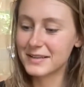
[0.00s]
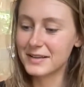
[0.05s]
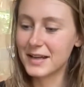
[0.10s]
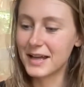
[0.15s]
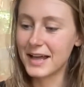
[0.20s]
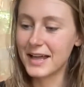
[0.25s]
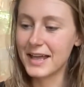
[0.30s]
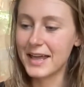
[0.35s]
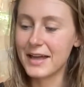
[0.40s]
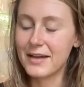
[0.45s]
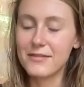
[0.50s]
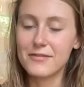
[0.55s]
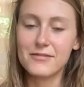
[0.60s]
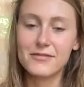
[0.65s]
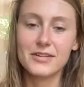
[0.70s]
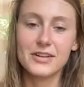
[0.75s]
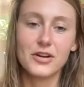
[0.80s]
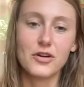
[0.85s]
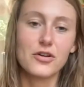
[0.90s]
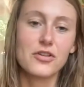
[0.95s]
I
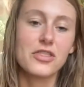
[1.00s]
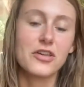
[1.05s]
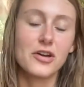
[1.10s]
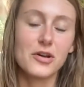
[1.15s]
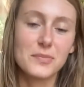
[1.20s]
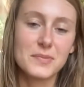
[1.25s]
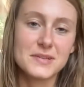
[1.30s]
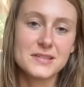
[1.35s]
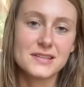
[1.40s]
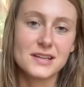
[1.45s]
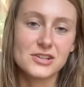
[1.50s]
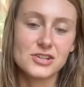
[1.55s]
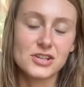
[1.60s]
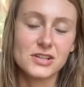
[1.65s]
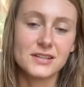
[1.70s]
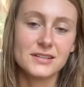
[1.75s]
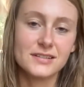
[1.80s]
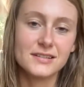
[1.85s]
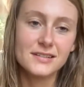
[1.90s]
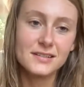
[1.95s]
have an art therapy
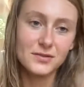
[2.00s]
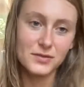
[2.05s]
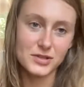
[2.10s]
session,